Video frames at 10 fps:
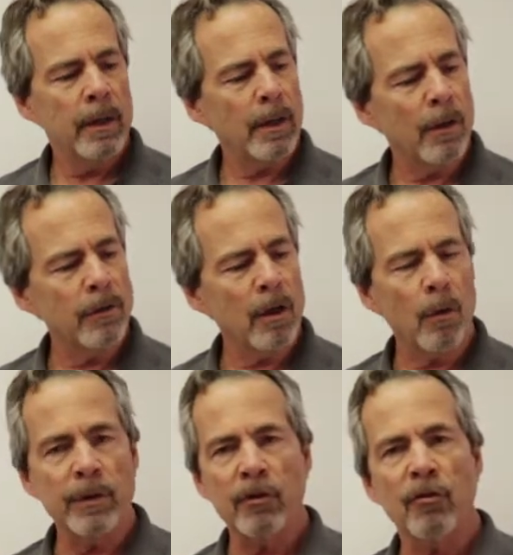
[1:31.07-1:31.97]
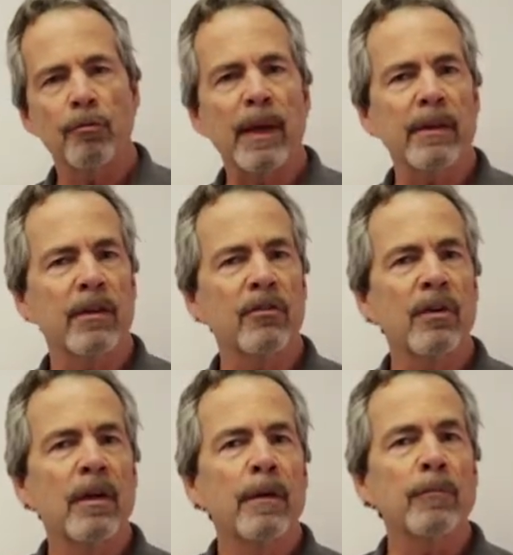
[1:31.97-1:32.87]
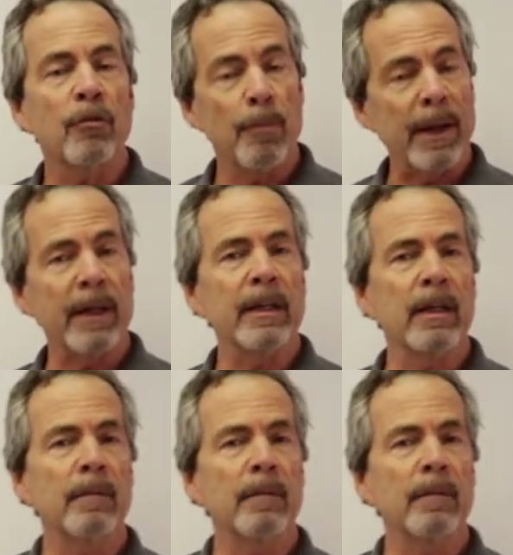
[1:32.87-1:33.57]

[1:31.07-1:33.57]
Now, not only does it make it